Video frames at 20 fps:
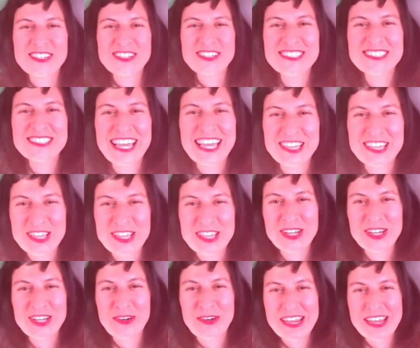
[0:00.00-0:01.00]
you saying
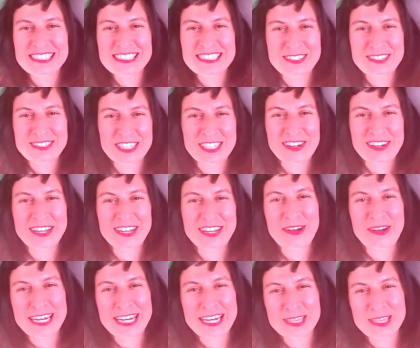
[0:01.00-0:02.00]
that the Greeks
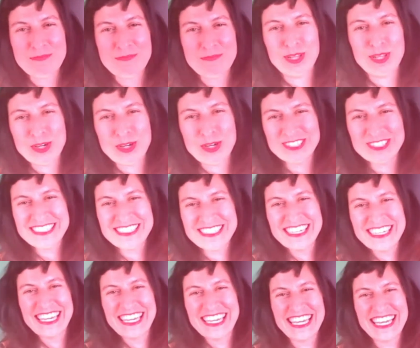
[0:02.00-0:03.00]
created the
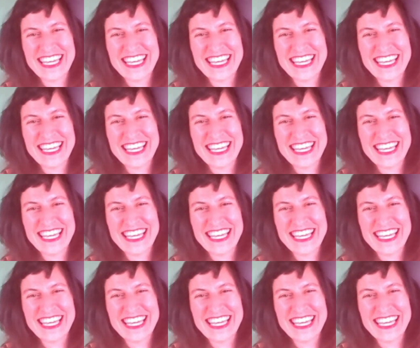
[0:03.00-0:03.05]
blues?